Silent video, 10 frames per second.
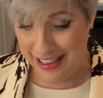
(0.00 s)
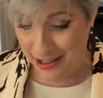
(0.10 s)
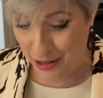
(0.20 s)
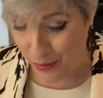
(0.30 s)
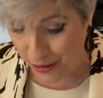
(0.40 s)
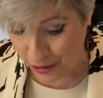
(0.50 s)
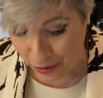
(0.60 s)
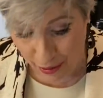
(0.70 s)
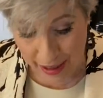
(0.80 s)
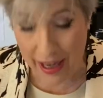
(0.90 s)
So
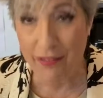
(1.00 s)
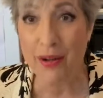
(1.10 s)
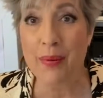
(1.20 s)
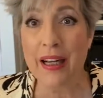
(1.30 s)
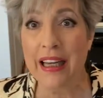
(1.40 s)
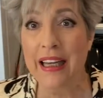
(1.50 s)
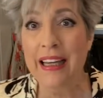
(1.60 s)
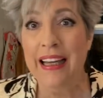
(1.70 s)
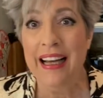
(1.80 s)
enjoy, everybody.